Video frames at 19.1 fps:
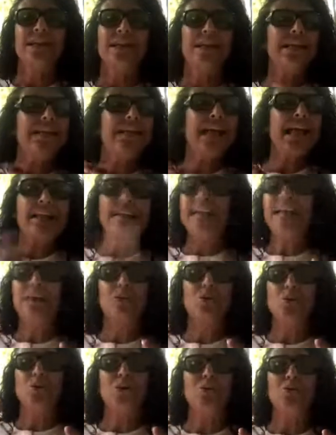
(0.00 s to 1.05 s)
nothing is
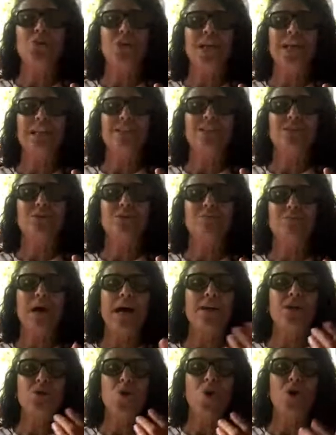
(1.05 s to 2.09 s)
going to change by
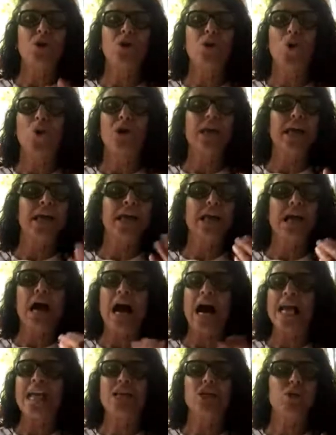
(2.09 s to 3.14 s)
your talking,
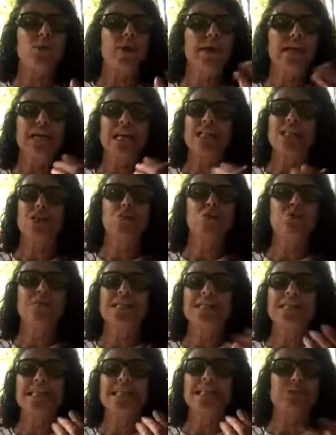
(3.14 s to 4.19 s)
arguing, excuses,
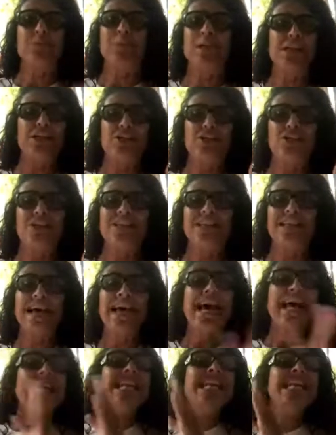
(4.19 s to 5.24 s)
and explanations.
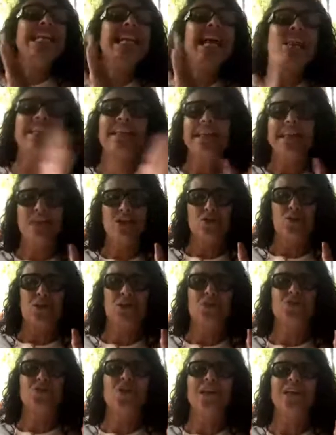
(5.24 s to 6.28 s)
Nothing is going
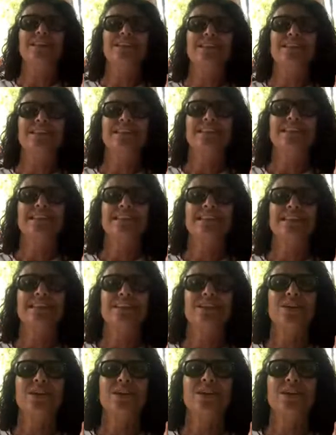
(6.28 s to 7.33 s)
to change.
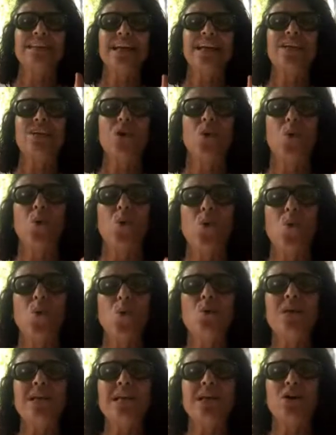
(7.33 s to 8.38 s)
You understand? The
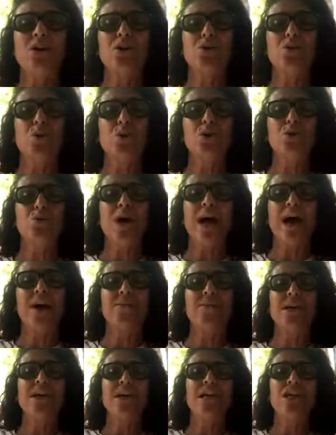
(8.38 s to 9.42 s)
only control you have
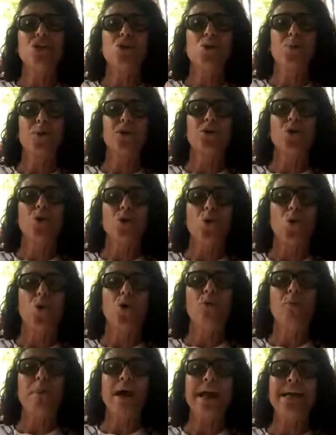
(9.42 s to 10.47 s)
is over your own
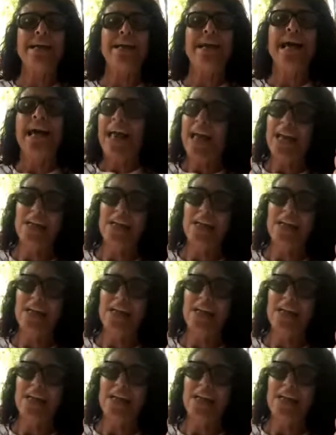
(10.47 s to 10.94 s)
mind and